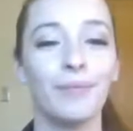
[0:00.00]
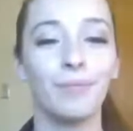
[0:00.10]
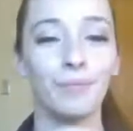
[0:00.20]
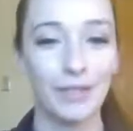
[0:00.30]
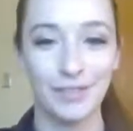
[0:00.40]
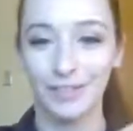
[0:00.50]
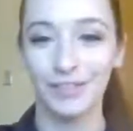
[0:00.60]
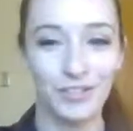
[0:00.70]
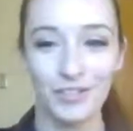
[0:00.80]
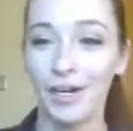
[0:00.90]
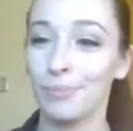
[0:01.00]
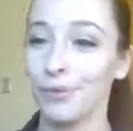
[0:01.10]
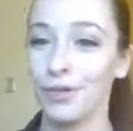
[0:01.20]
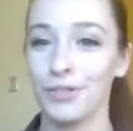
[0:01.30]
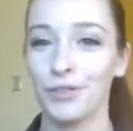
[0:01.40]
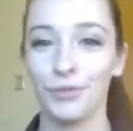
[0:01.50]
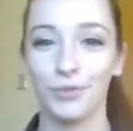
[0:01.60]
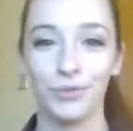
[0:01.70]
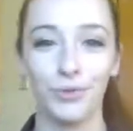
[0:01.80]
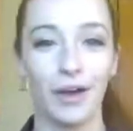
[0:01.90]
Basically just upload it to your
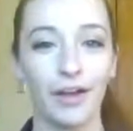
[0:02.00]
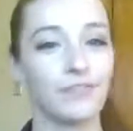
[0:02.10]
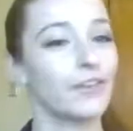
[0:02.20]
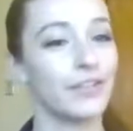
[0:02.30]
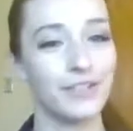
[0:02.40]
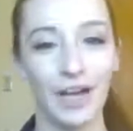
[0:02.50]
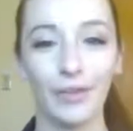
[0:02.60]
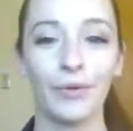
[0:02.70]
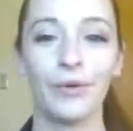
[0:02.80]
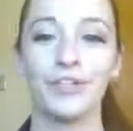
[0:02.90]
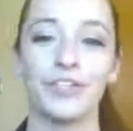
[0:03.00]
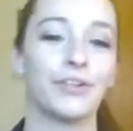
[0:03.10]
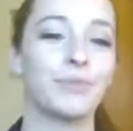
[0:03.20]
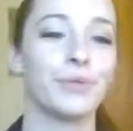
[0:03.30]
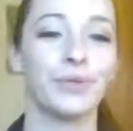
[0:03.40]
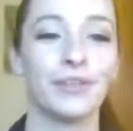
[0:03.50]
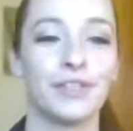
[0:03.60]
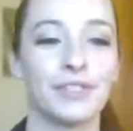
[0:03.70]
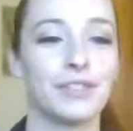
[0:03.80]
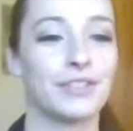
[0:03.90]
Google Drive and then download it to your computer.
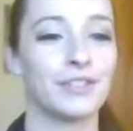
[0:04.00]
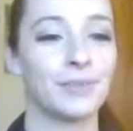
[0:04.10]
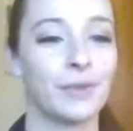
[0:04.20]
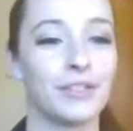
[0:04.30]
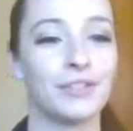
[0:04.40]
That's the easiest way to do